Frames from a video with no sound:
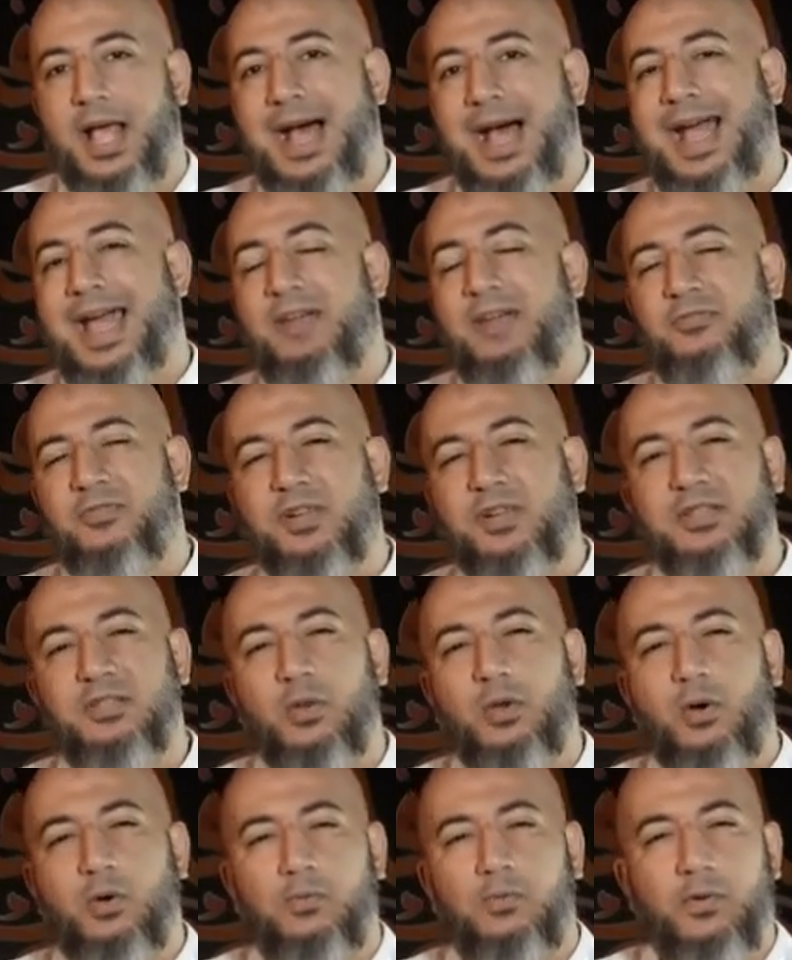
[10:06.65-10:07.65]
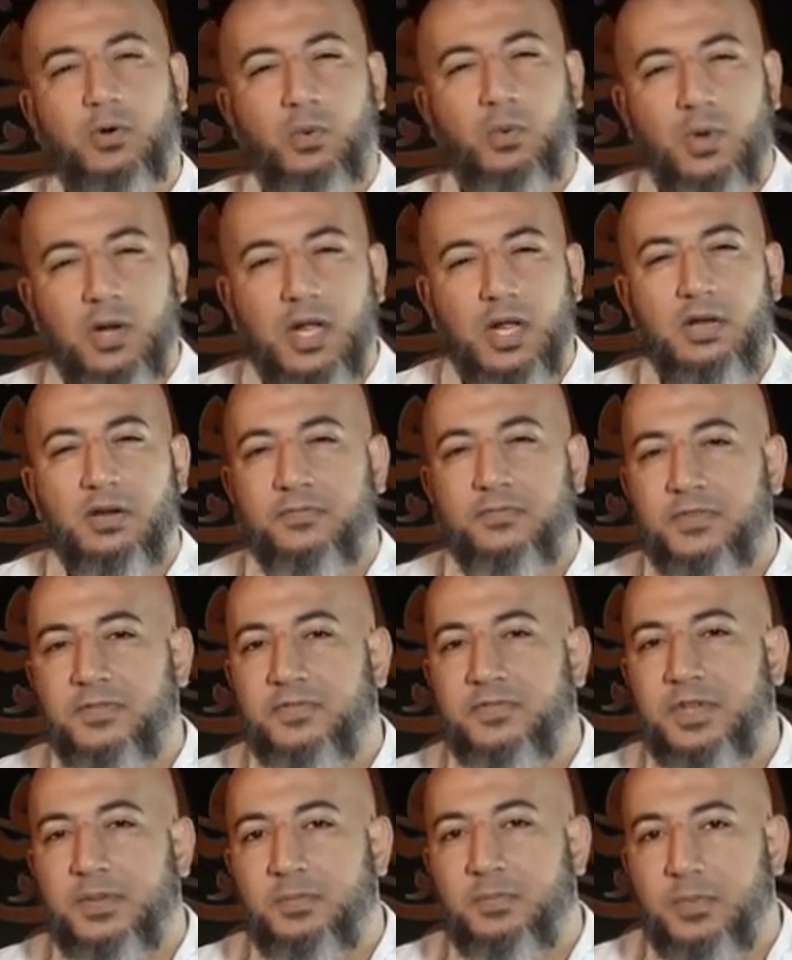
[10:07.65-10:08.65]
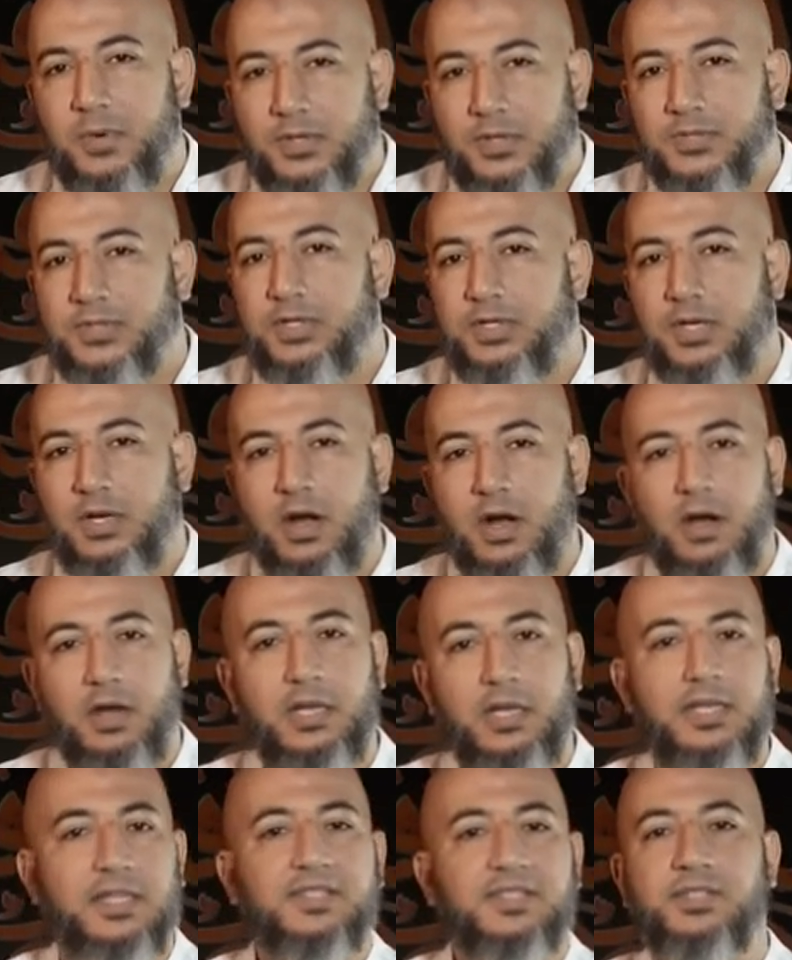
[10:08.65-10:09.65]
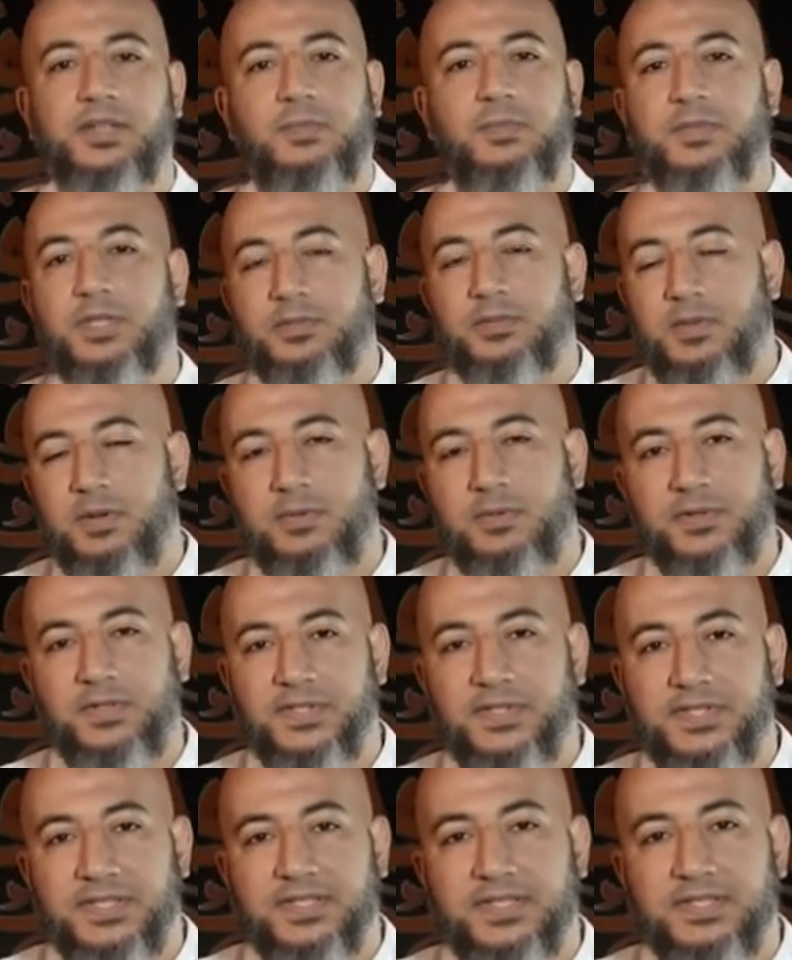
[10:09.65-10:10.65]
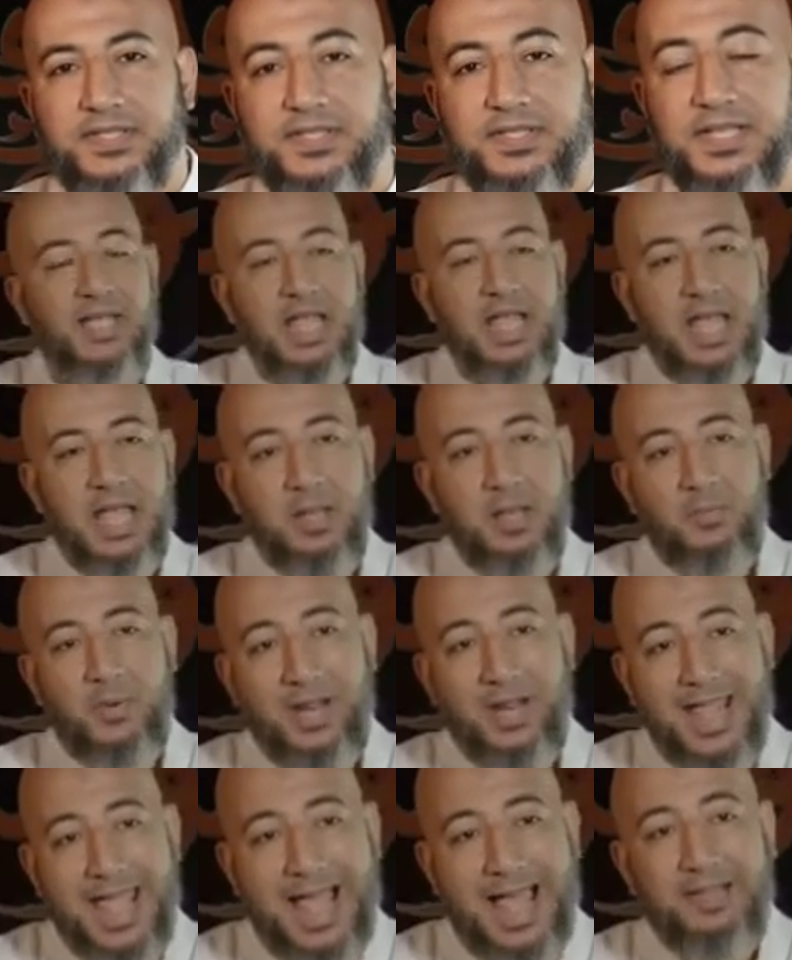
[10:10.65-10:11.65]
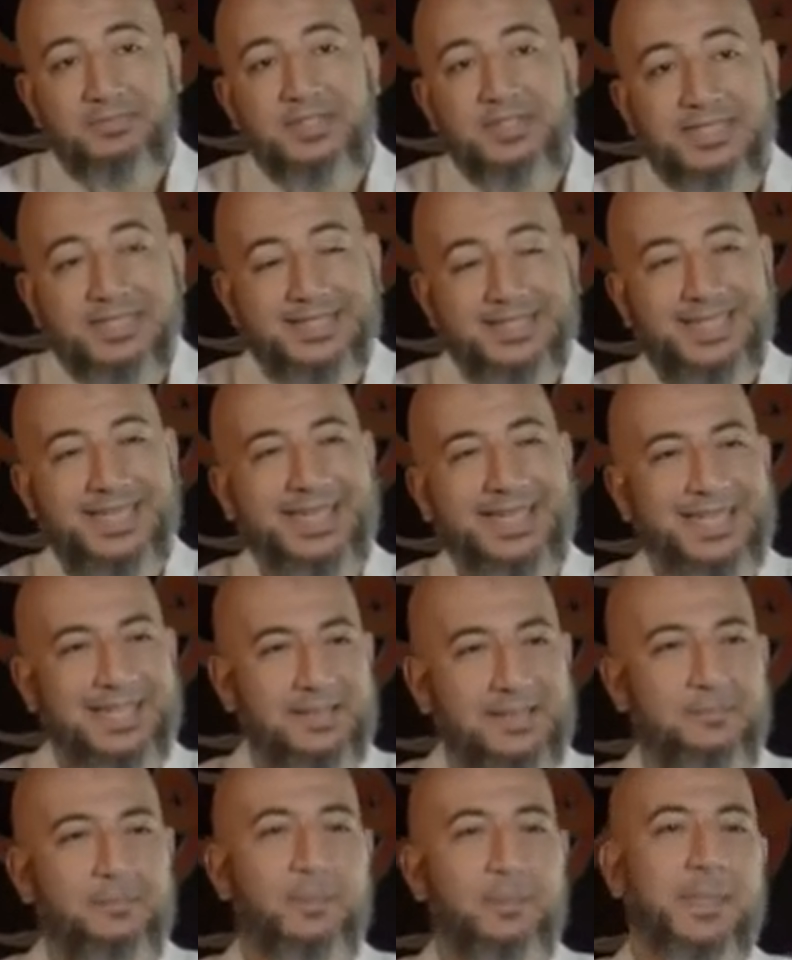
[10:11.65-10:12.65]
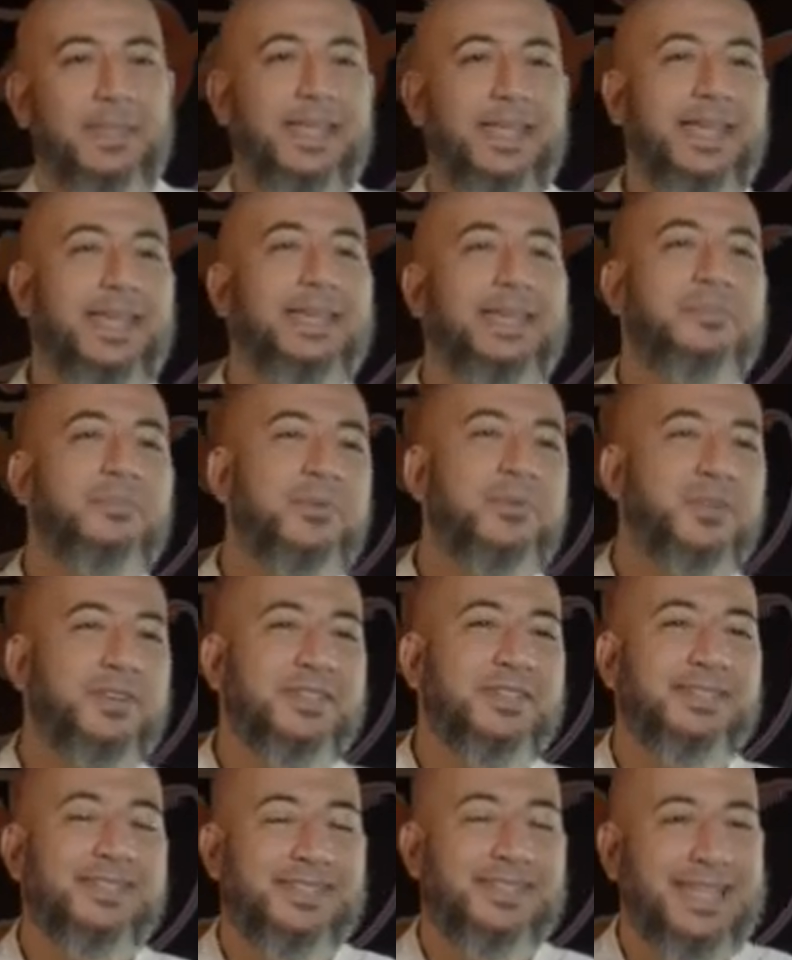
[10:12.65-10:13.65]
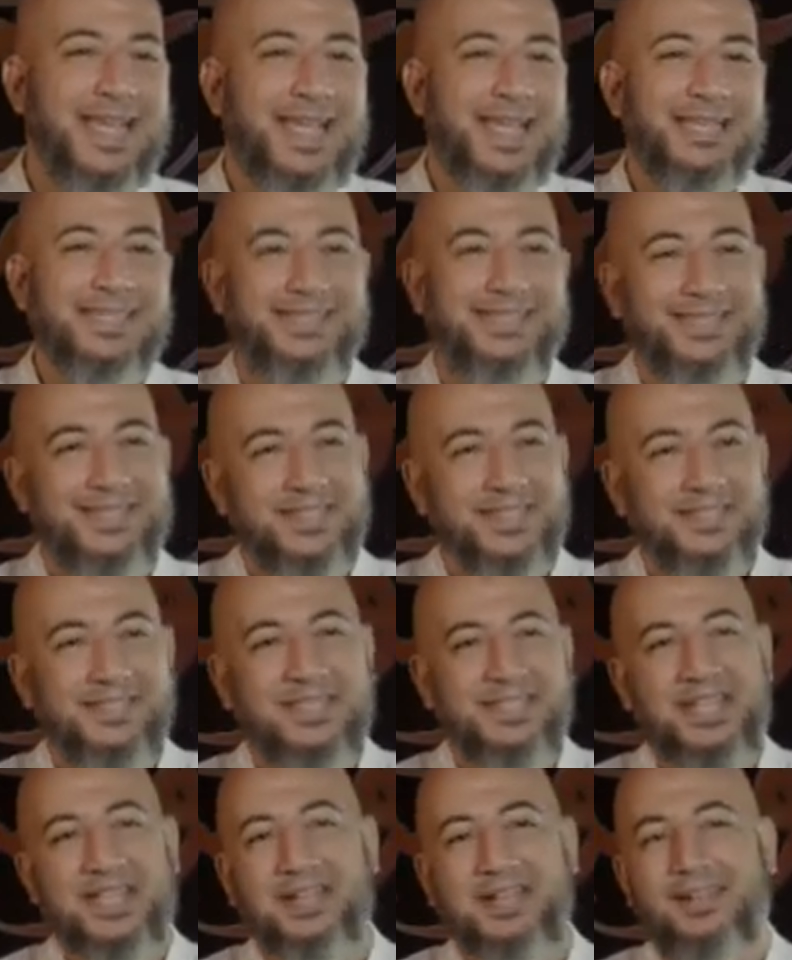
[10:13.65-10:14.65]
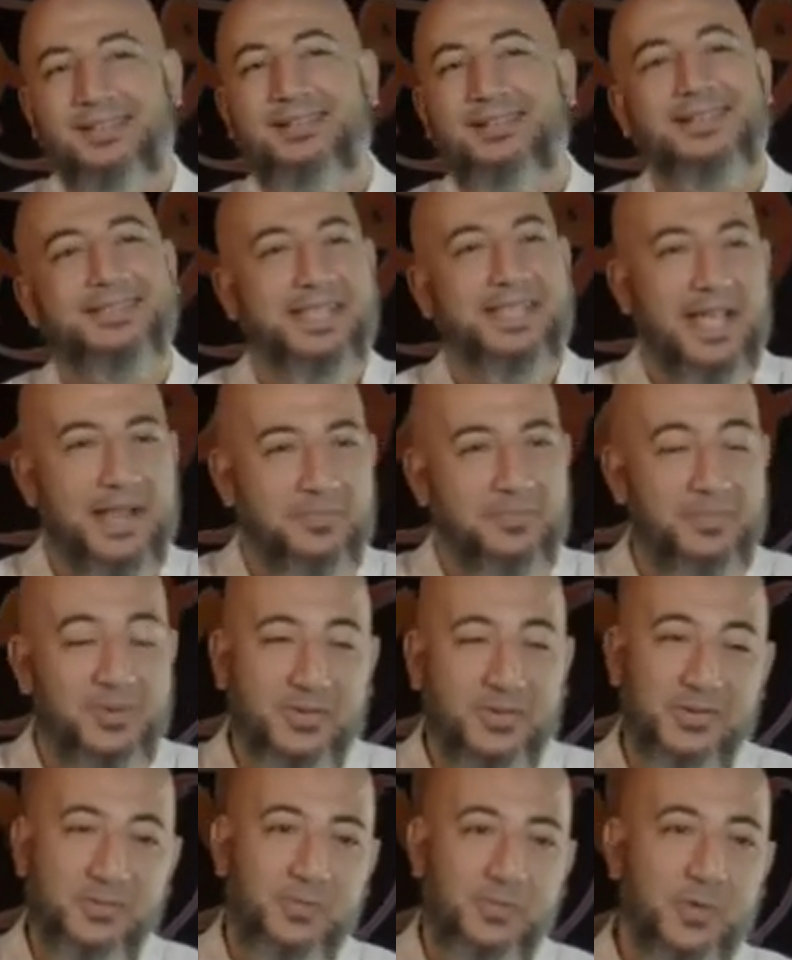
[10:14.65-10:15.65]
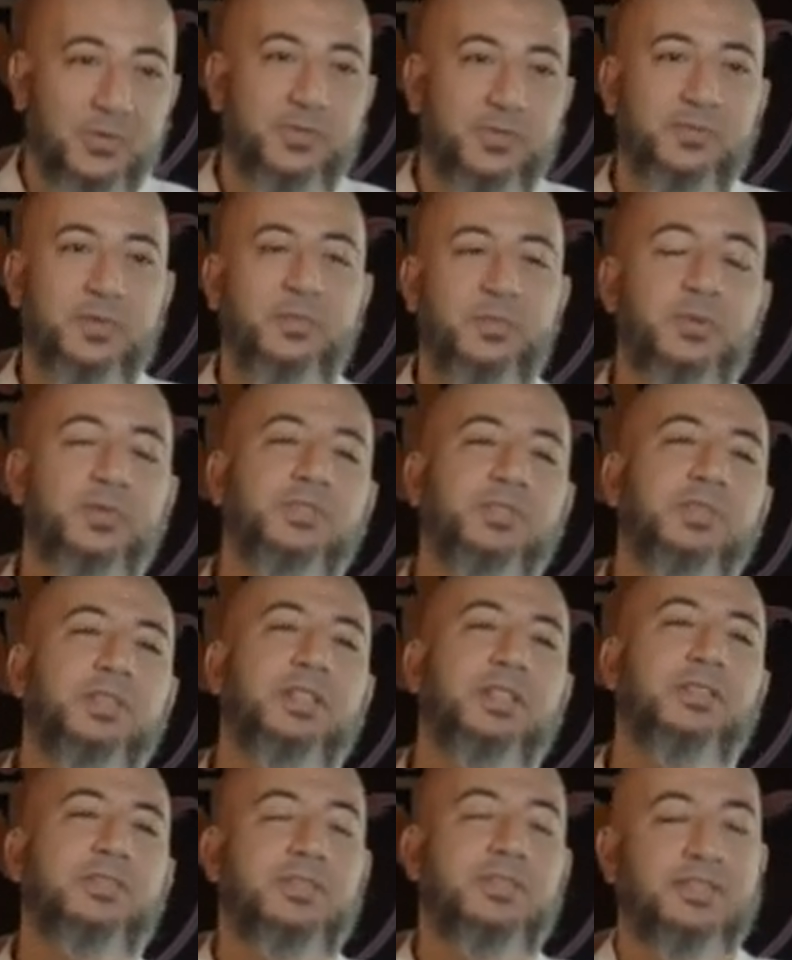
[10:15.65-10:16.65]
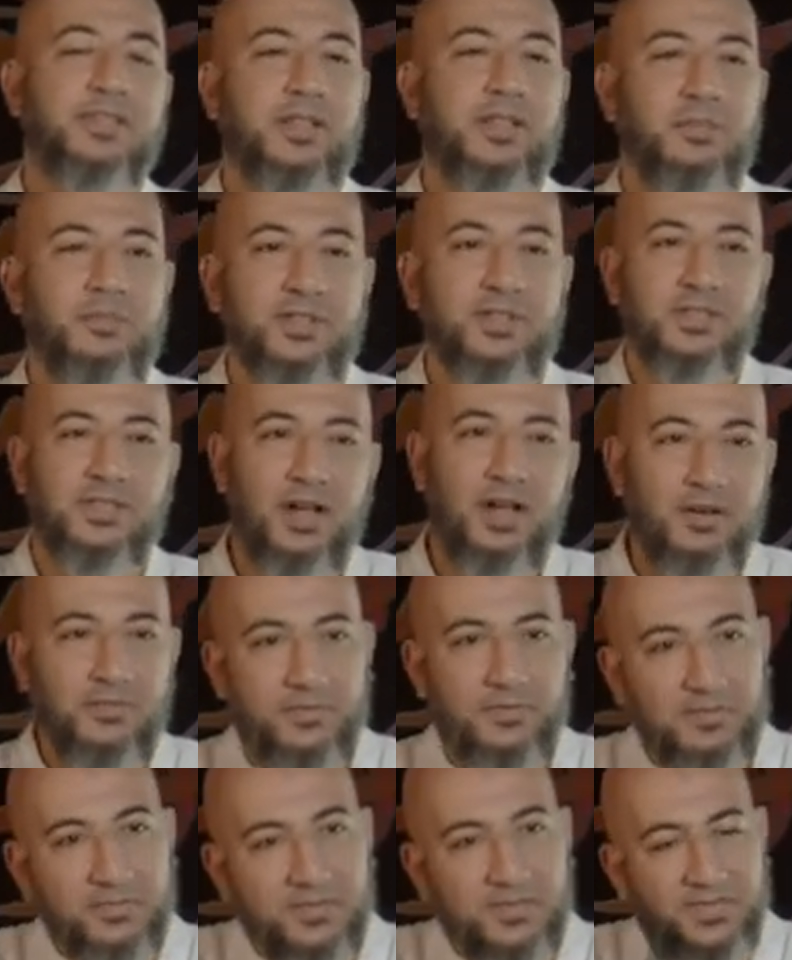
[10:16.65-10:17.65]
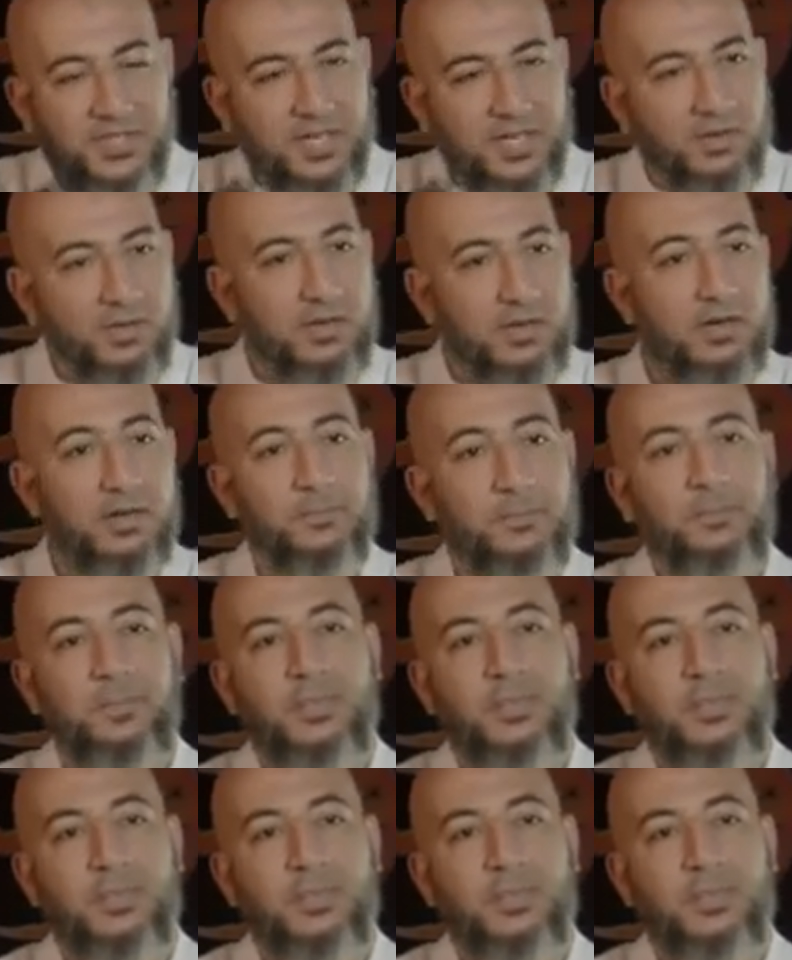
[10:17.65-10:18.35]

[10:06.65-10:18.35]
I have read over 150 books regarding this subject, my brothers and sisters, but I haven't seen any book that says seek Allah's help, because most of the books written on this subject are from secular